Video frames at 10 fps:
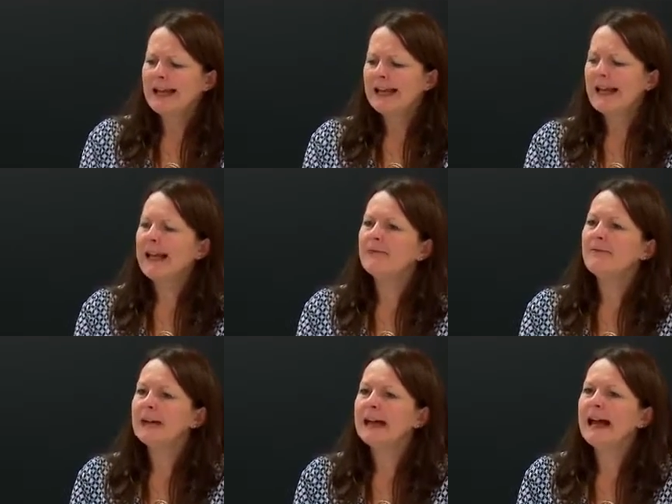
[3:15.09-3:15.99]
In
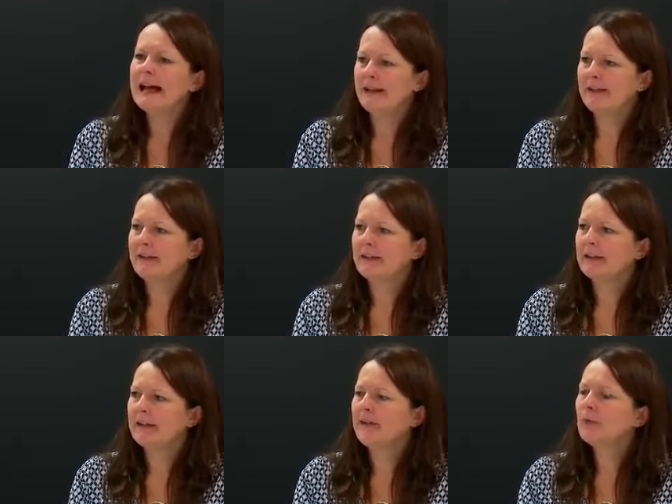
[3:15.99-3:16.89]
every case,
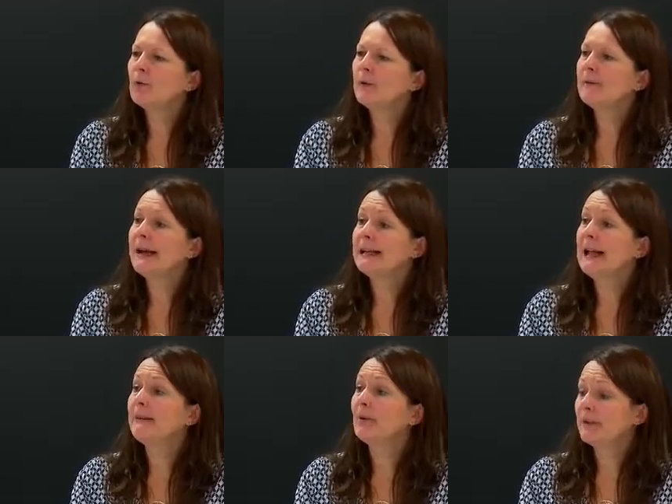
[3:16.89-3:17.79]
the woman may
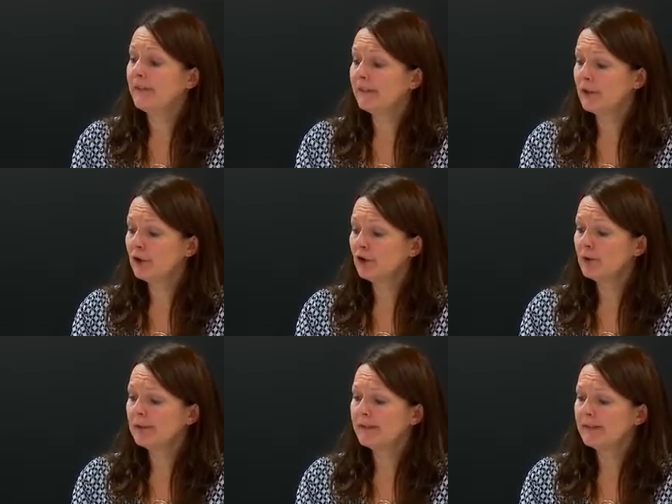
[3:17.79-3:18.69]
label this as her
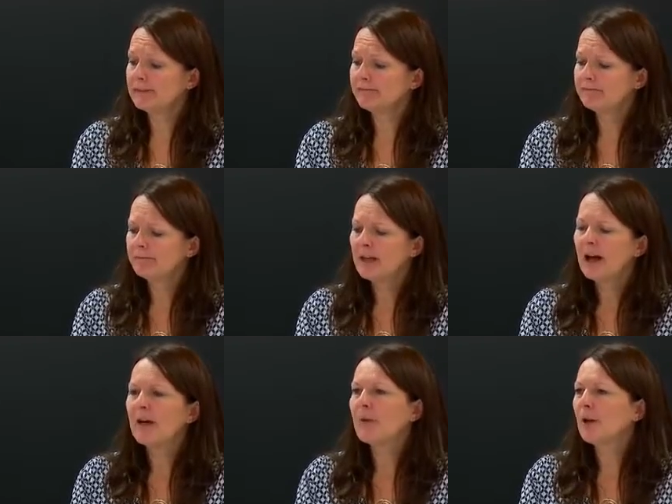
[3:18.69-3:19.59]
choice,
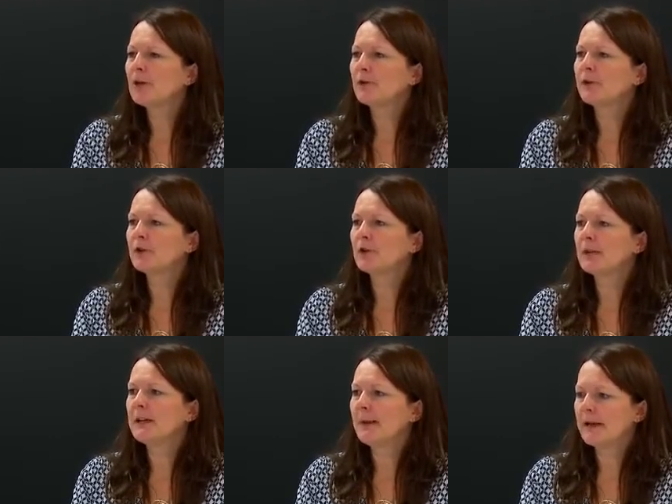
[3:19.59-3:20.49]
while also
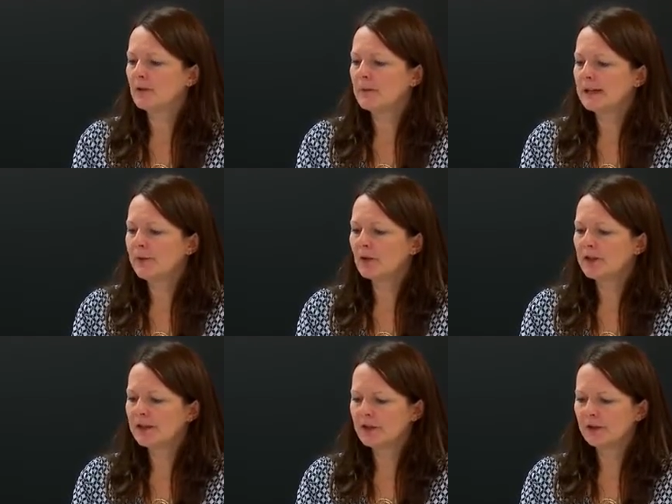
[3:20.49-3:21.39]
talking about not really
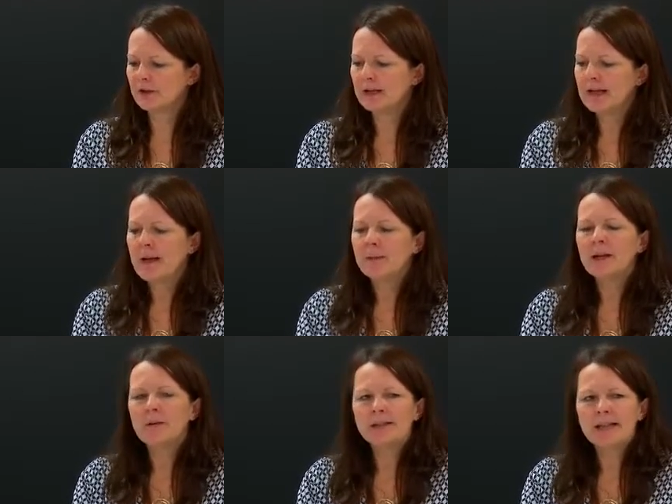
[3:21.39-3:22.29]
wanting to. But
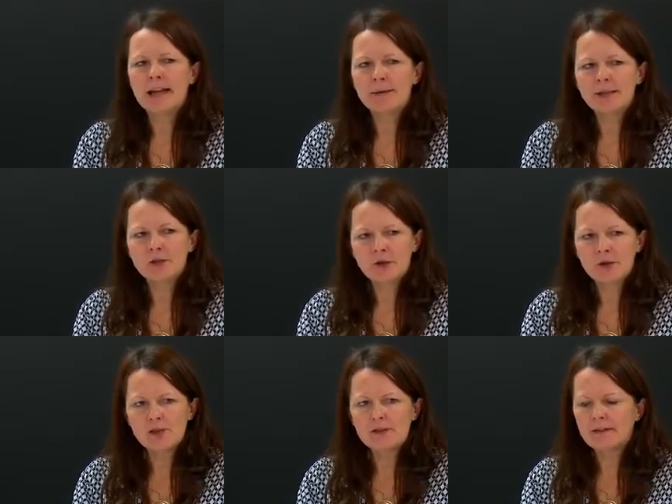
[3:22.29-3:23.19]
I wonder how many
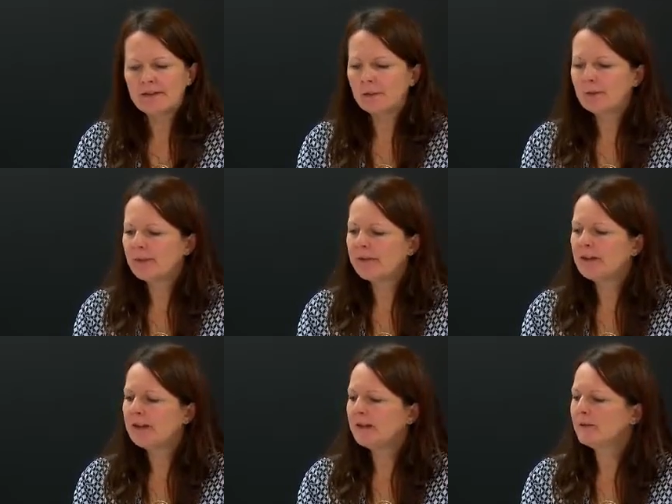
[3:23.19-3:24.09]
doctors would
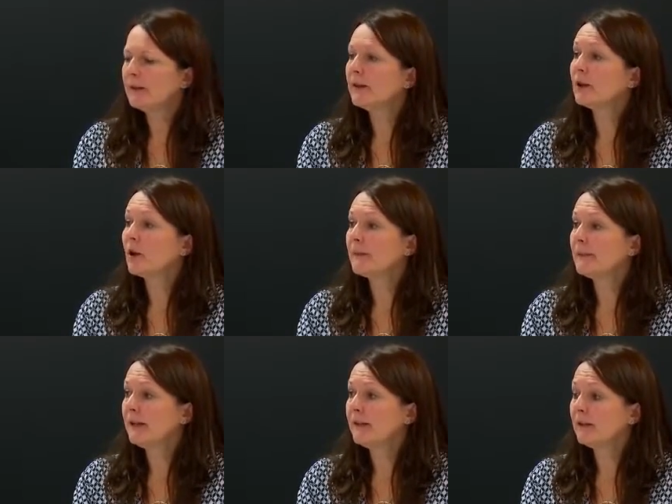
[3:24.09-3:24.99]
proceed with a
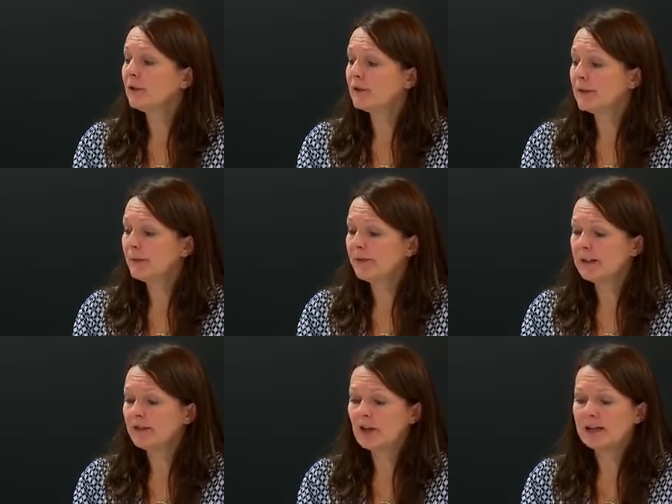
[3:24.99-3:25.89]
cosmetic surgery
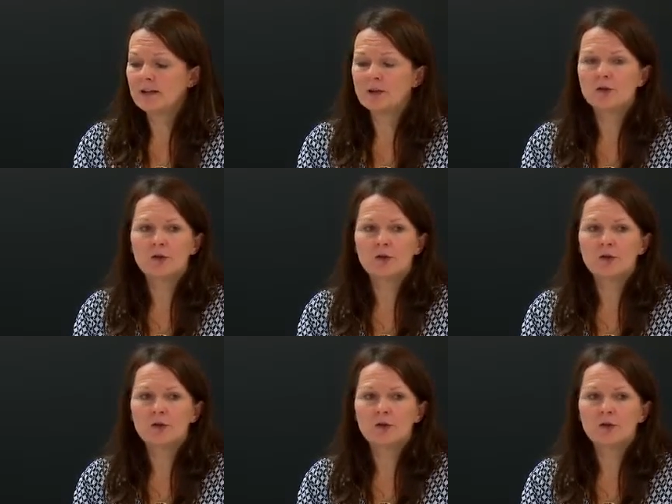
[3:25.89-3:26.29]
procedure